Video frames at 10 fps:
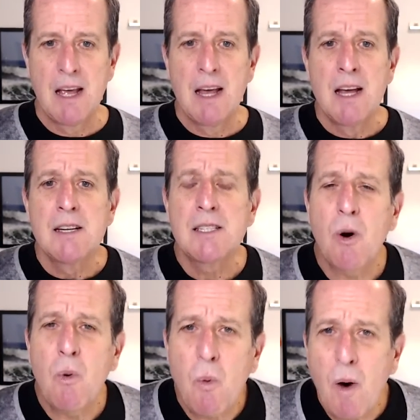So,
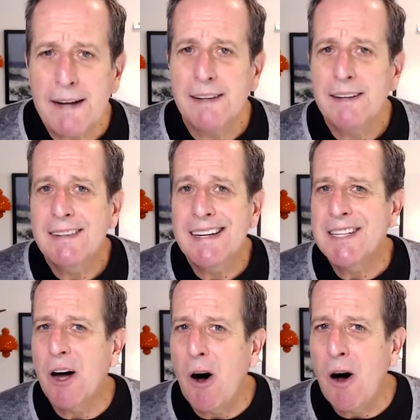what does
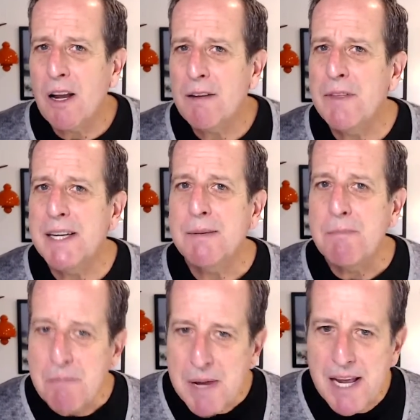all of this
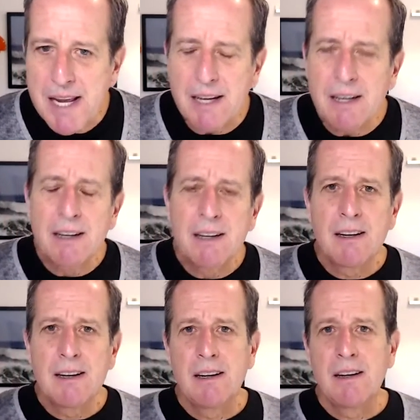mean
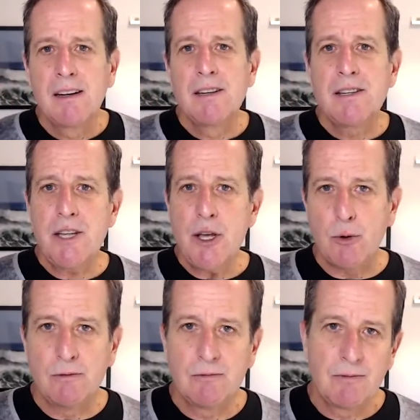to you?
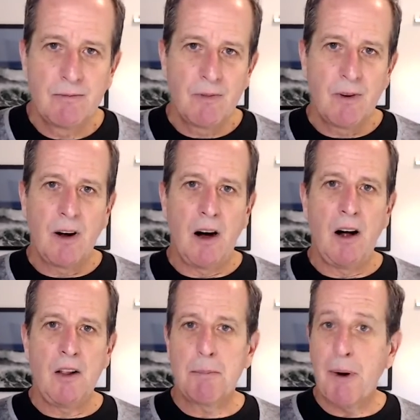all the
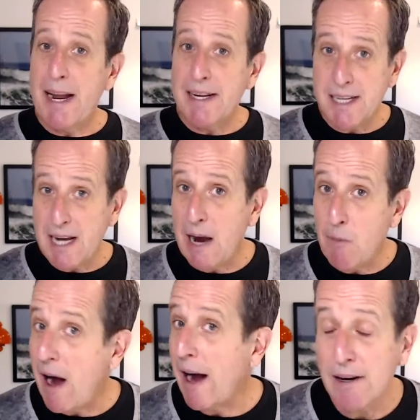brand
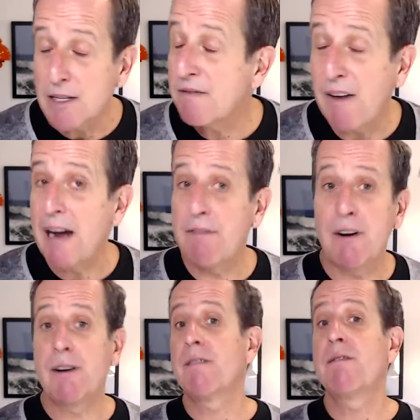DIYers,
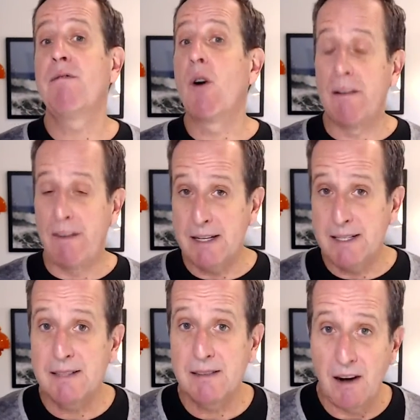504 of us,
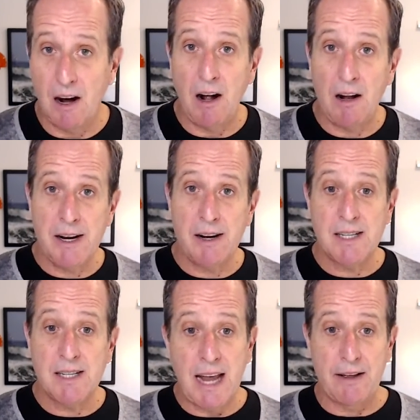all here
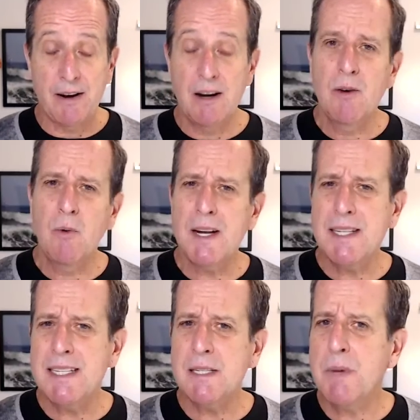together. What does
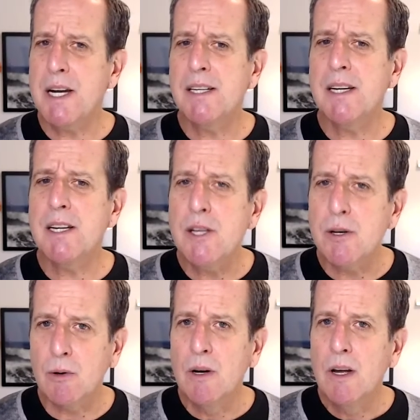this mean to you
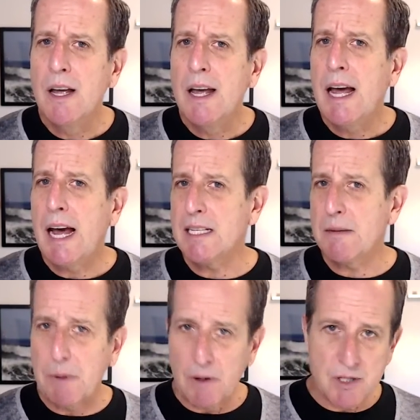as a
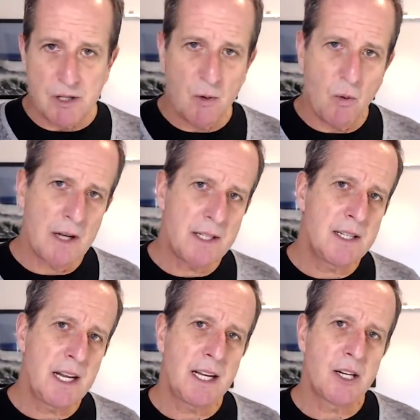person who wants to take
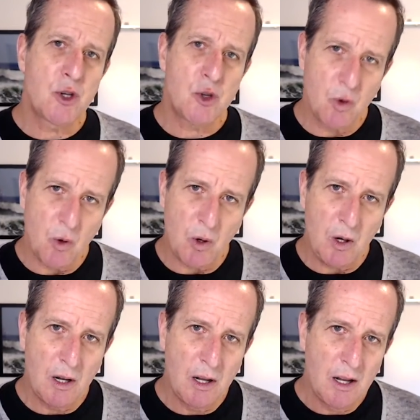control
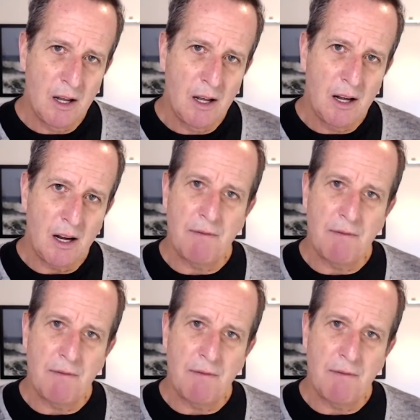of their